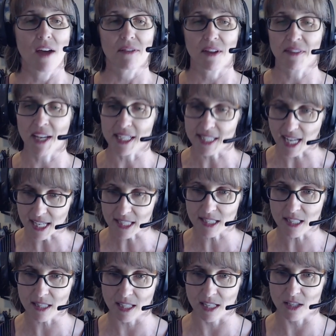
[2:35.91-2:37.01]
Then they
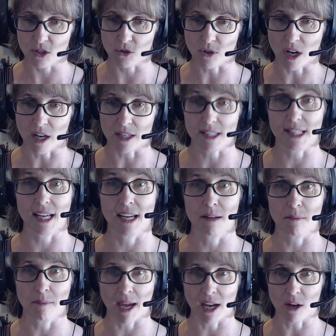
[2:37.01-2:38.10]
tested these drugs
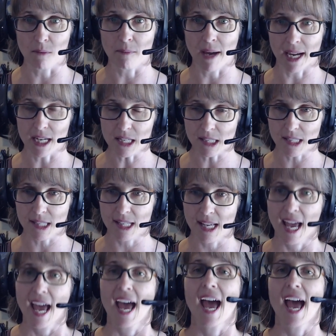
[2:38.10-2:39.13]
in male mice